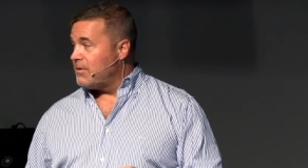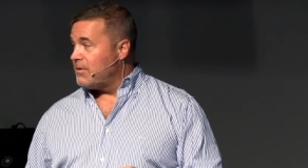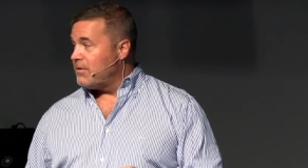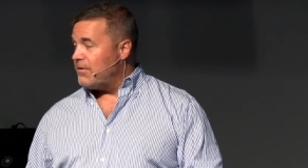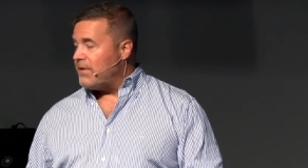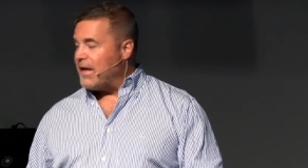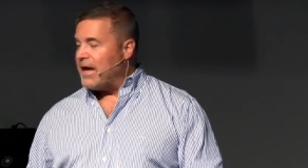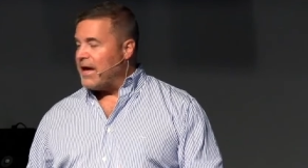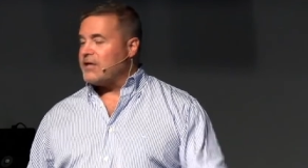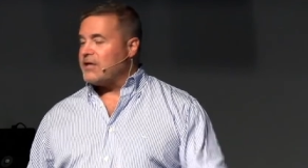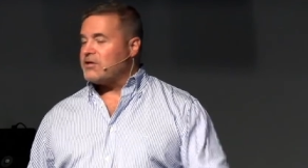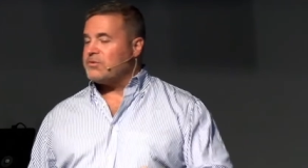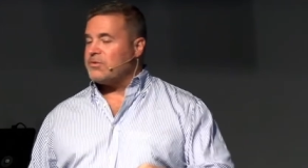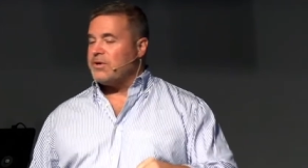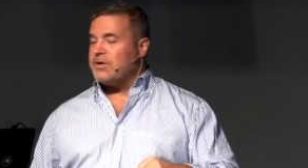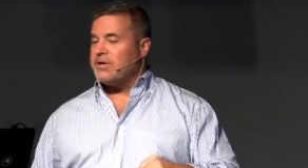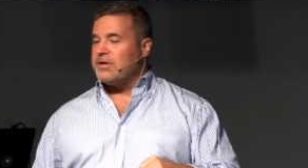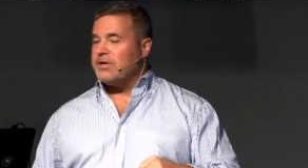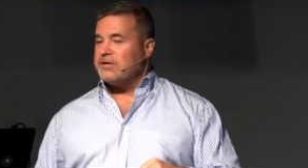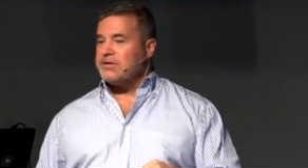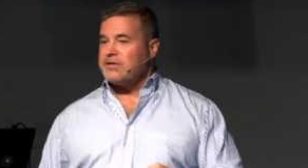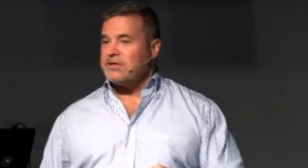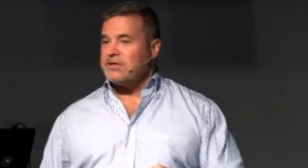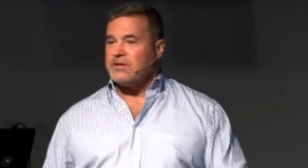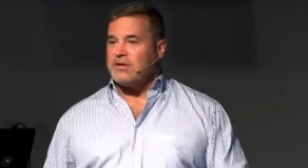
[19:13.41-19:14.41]
That's what it
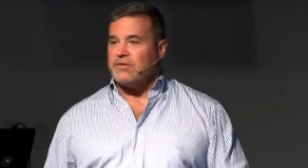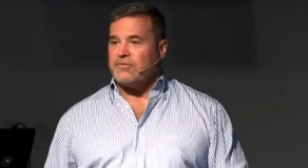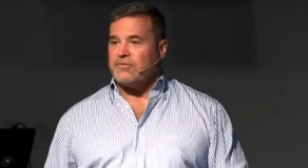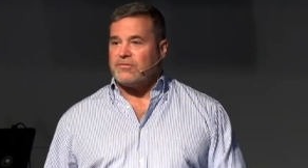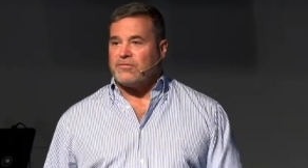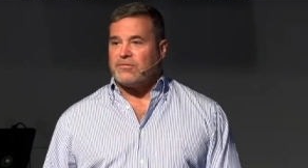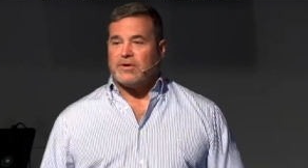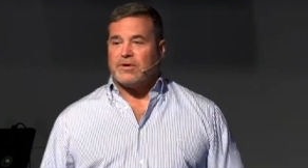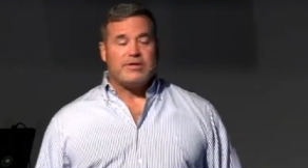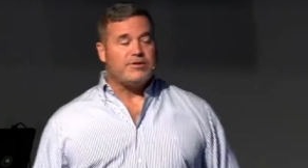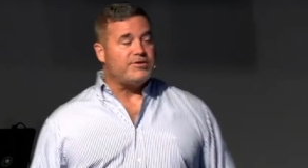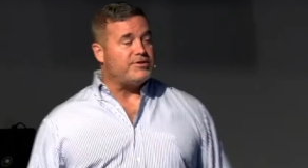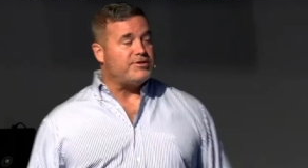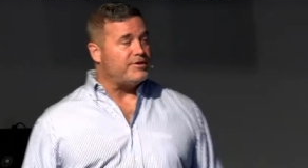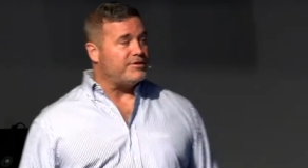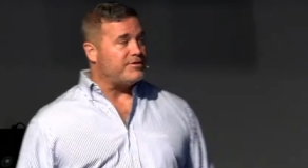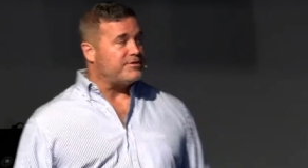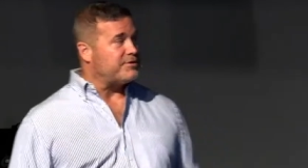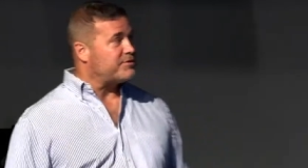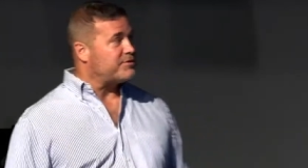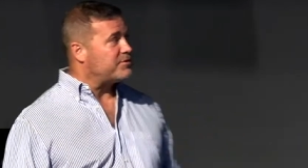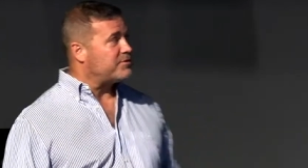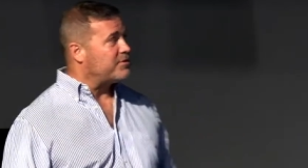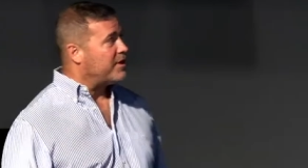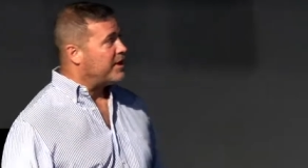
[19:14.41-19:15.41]
is to live free in
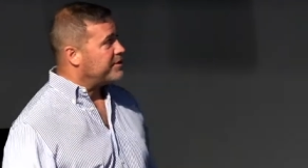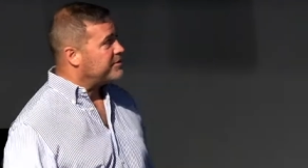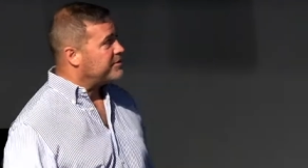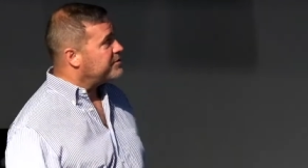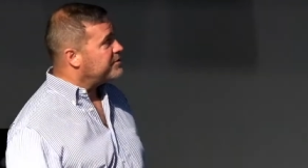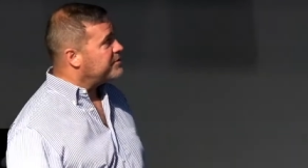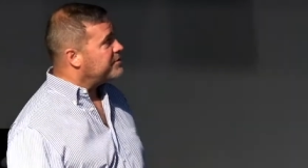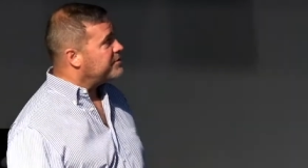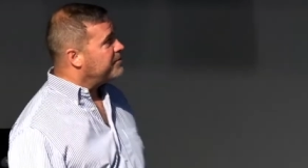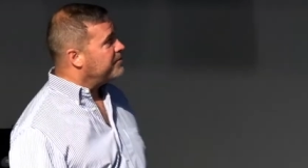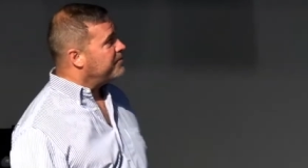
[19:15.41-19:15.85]
Jesus Christ.